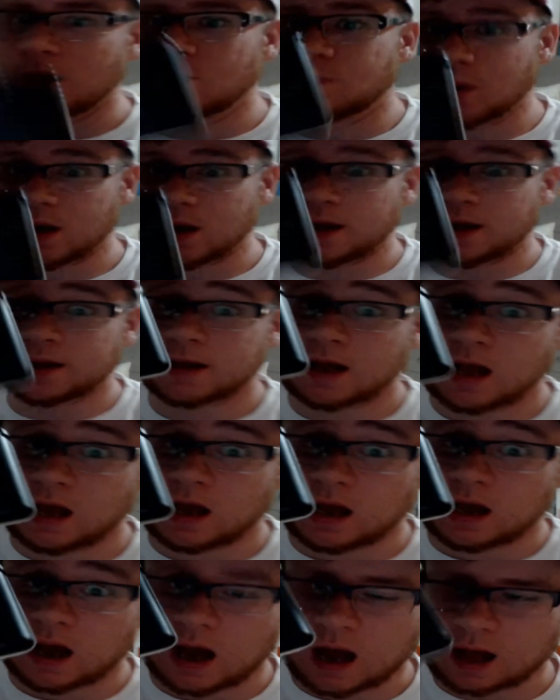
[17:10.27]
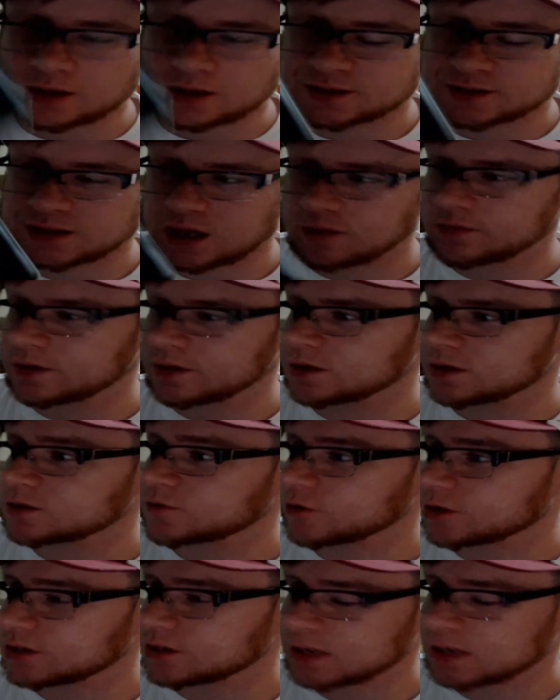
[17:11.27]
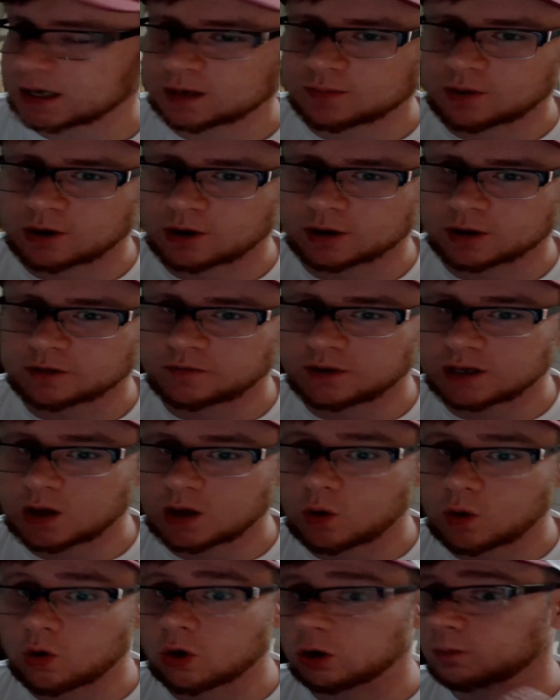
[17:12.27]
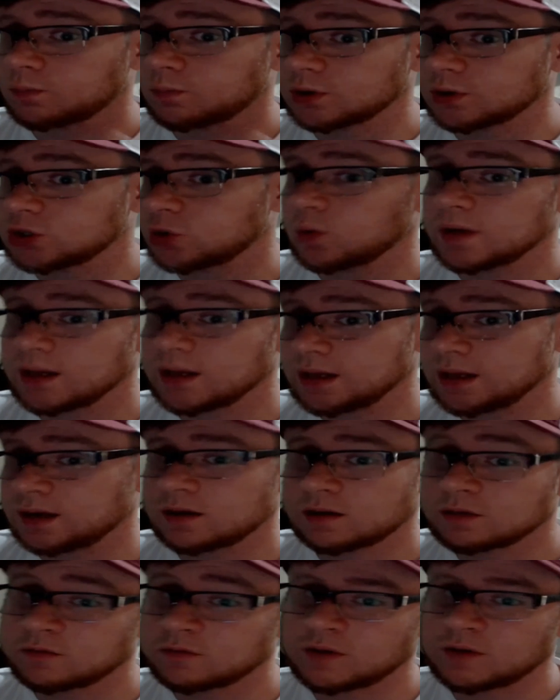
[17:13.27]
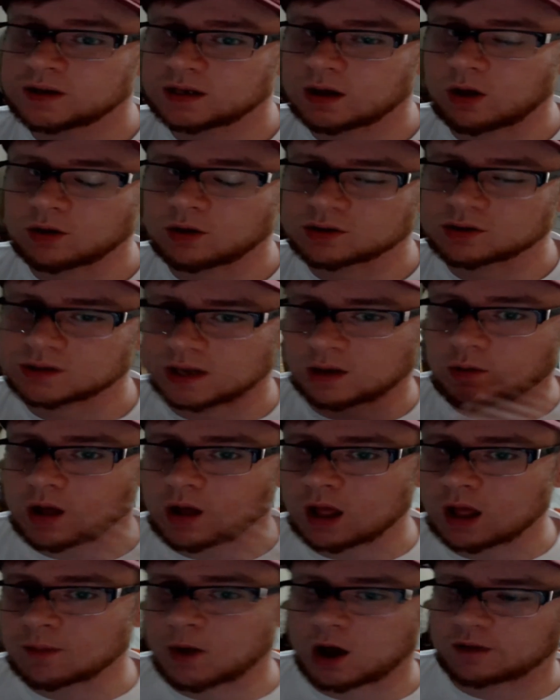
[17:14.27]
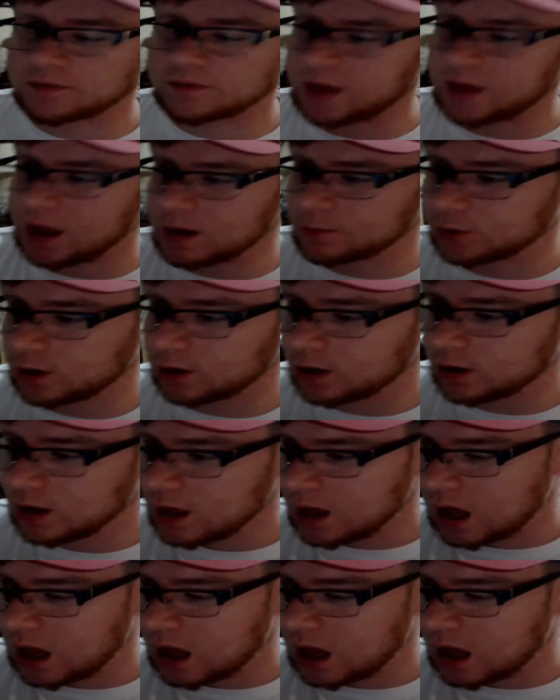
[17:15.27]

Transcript: But I'll save this for the second part of the video, or between videos, like while I'm off camera.